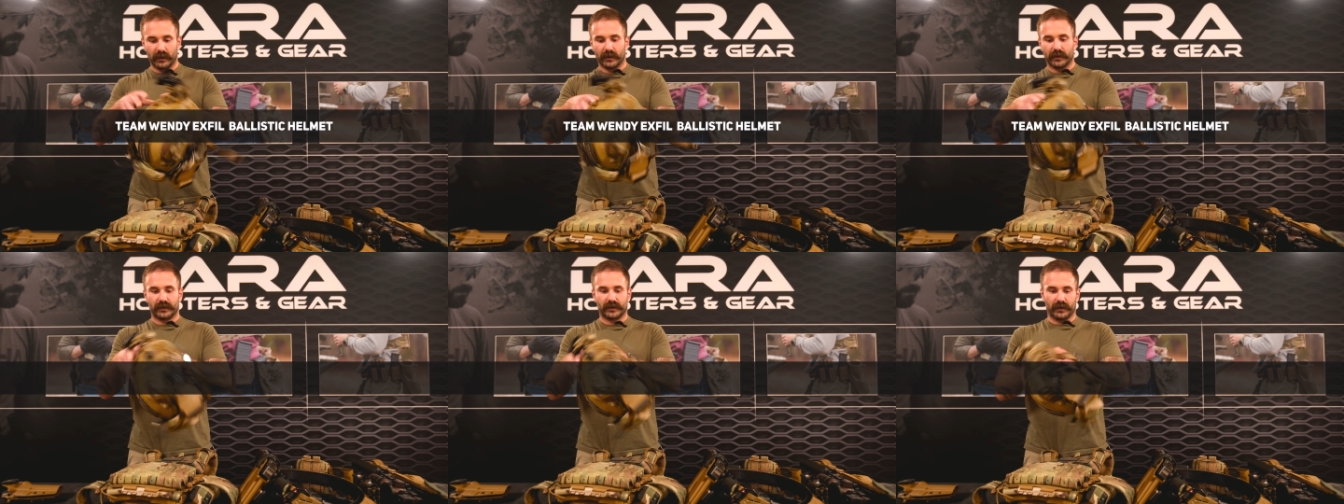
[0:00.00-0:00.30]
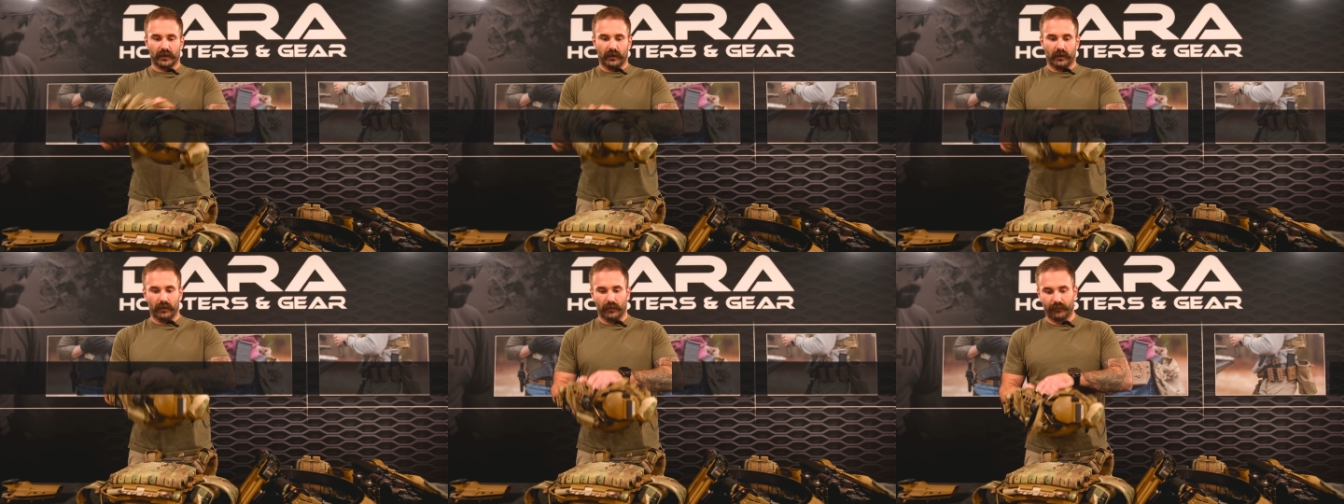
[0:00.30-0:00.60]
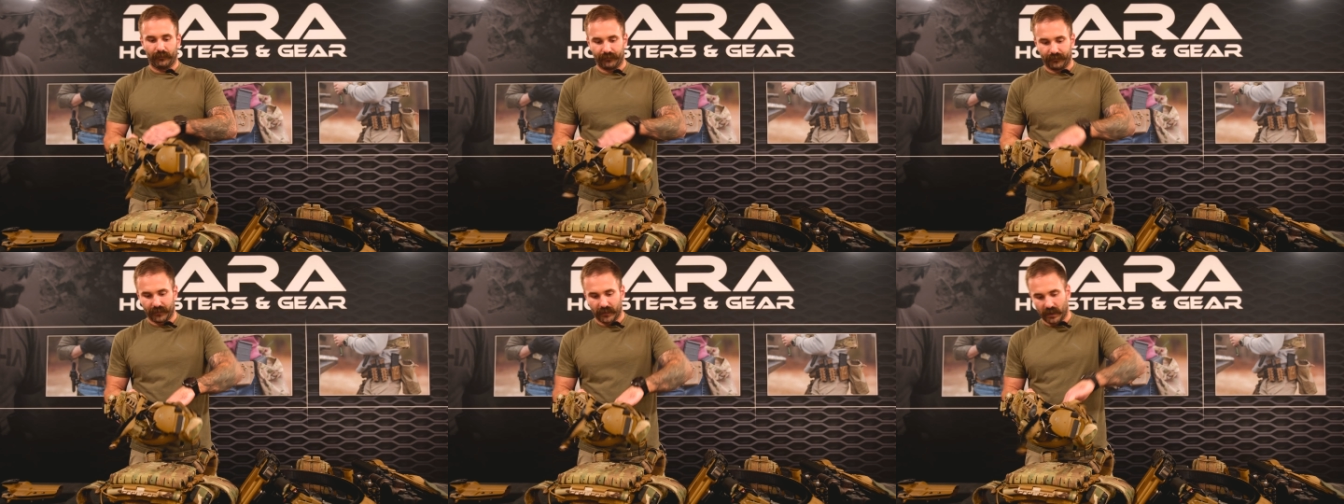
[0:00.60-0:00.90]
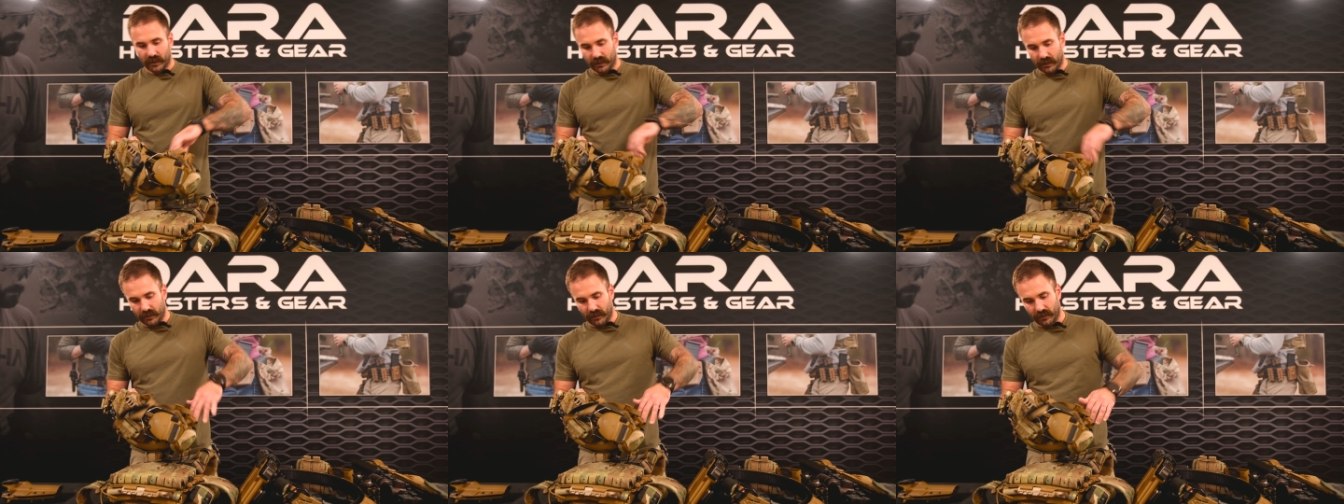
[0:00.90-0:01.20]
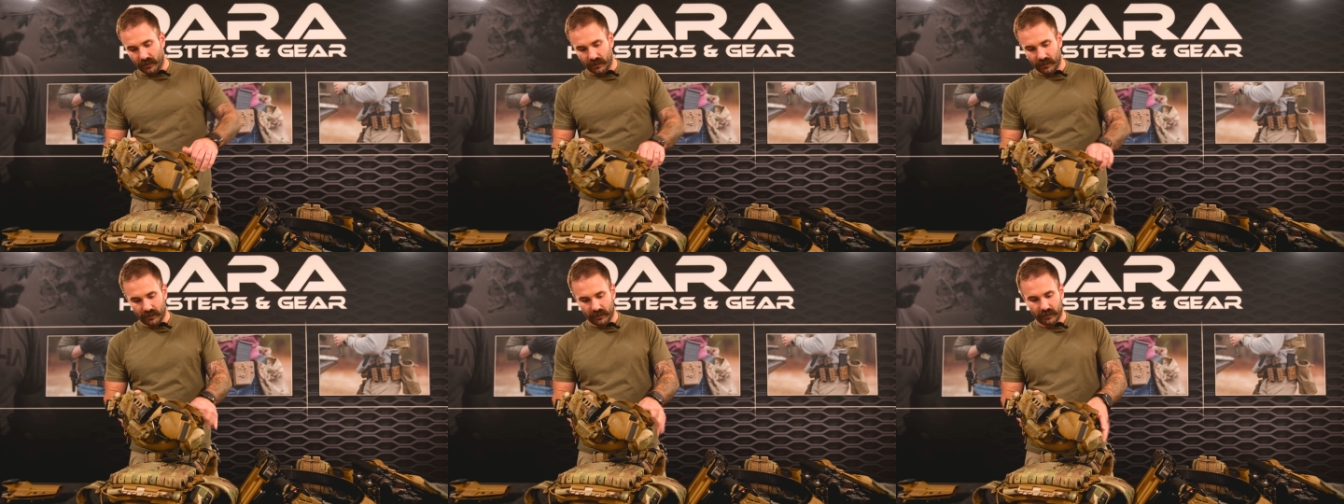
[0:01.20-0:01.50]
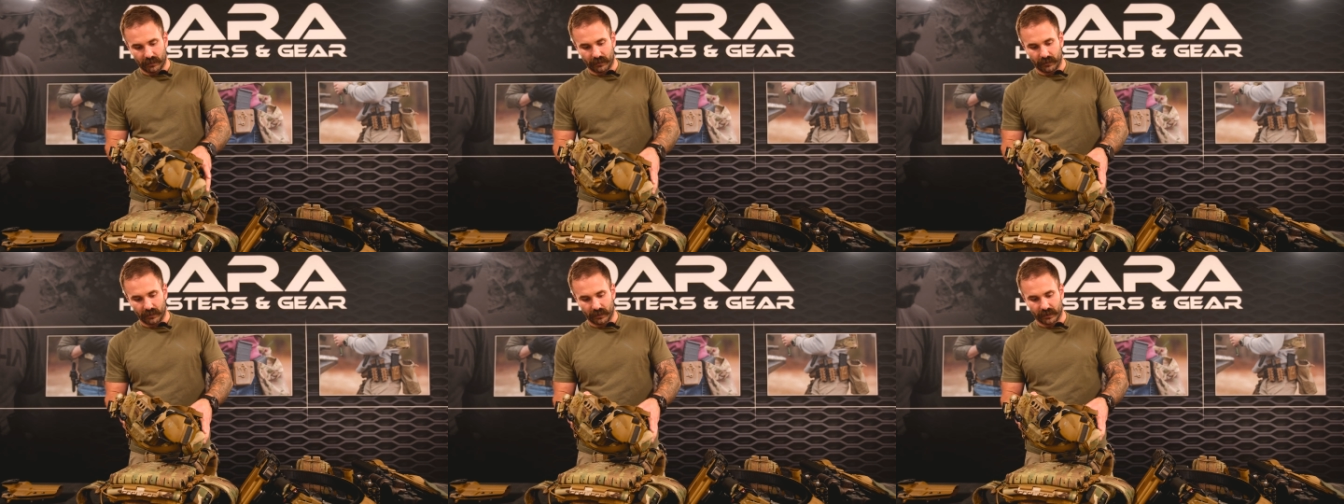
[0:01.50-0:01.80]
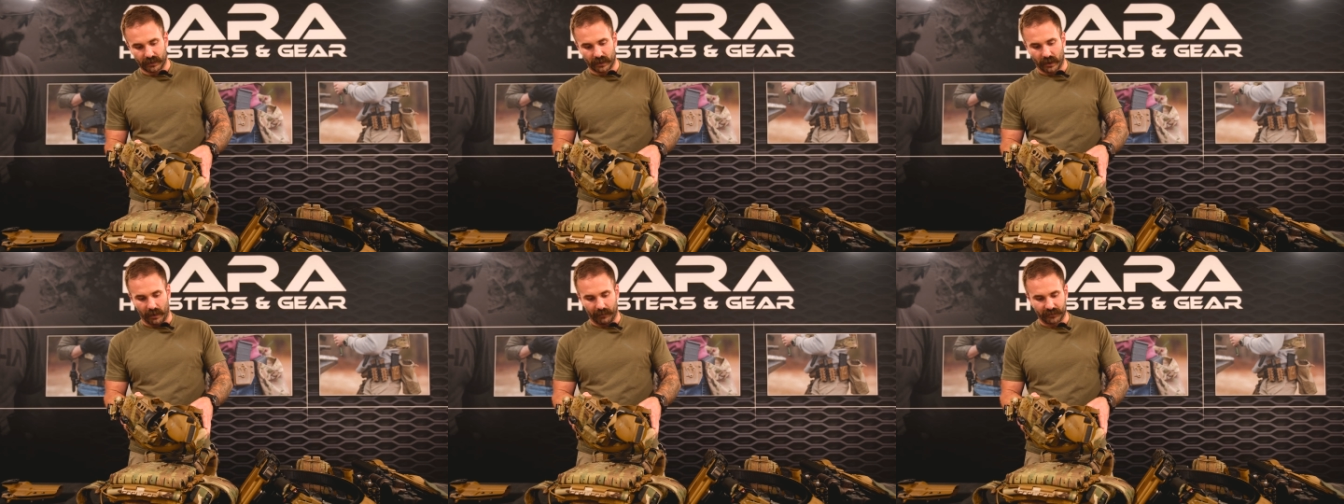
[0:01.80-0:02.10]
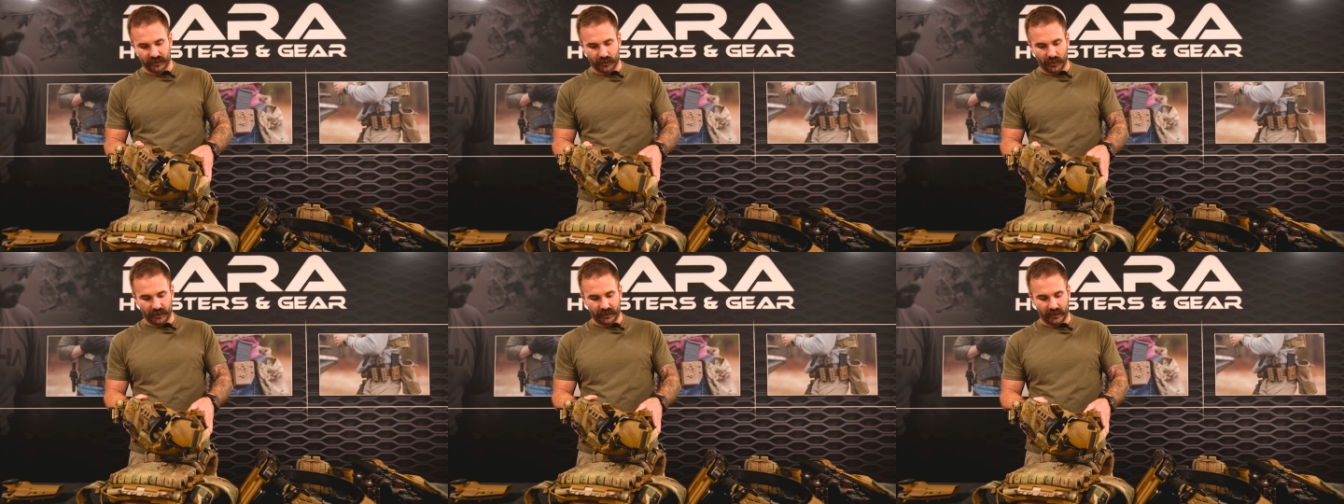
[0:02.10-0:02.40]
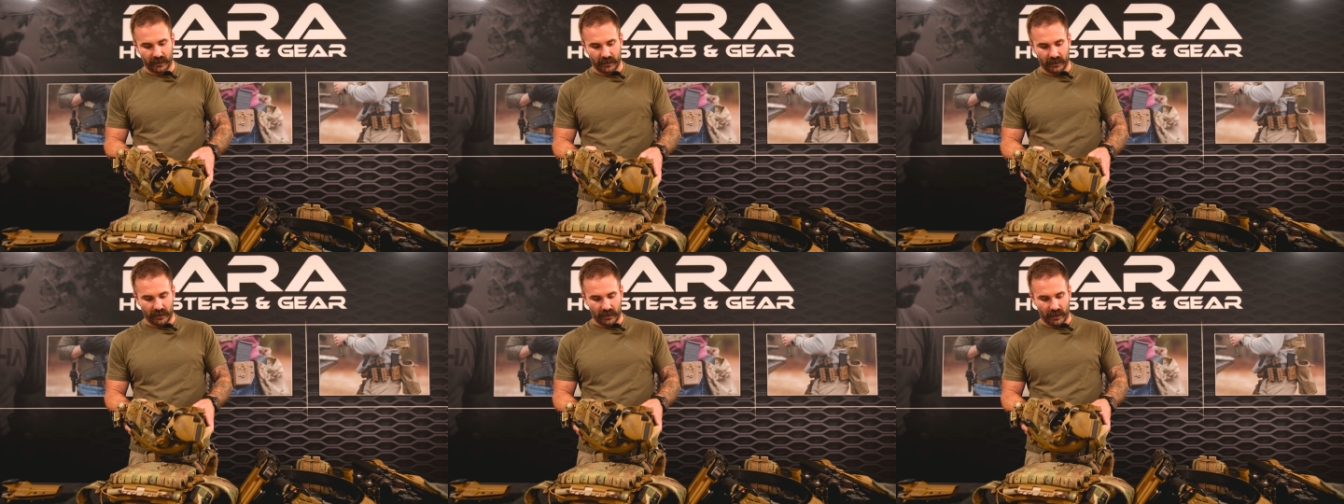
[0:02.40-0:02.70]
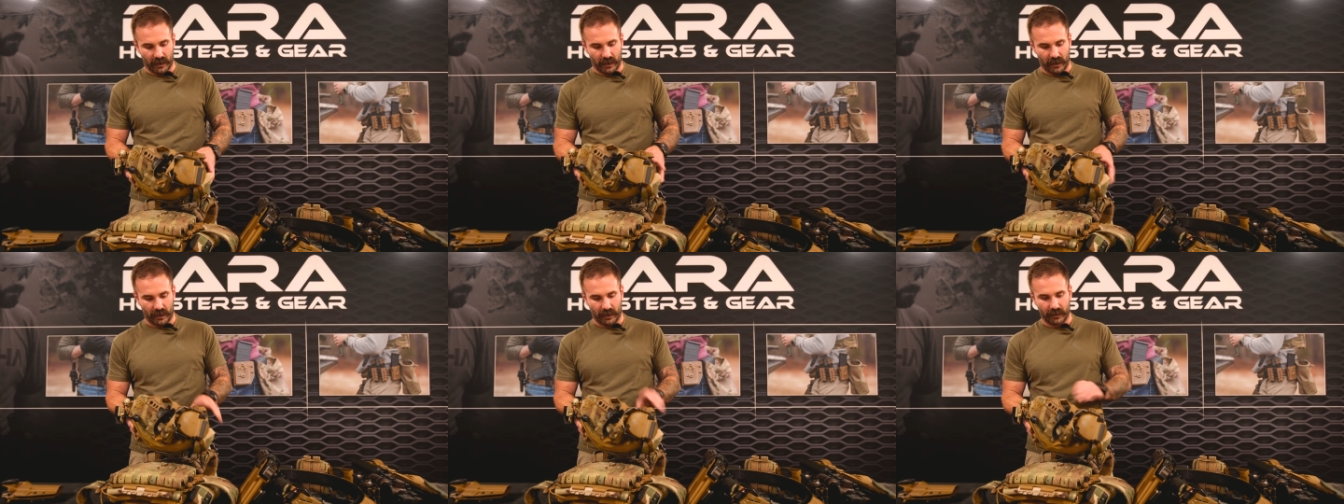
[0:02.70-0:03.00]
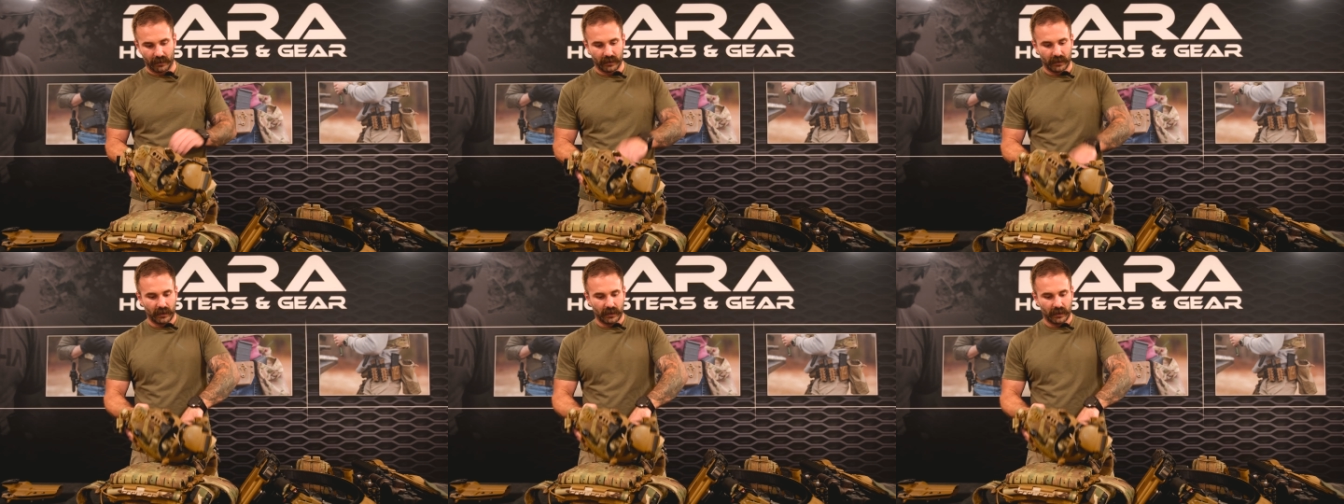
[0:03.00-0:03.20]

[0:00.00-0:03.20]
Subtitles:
So comes with the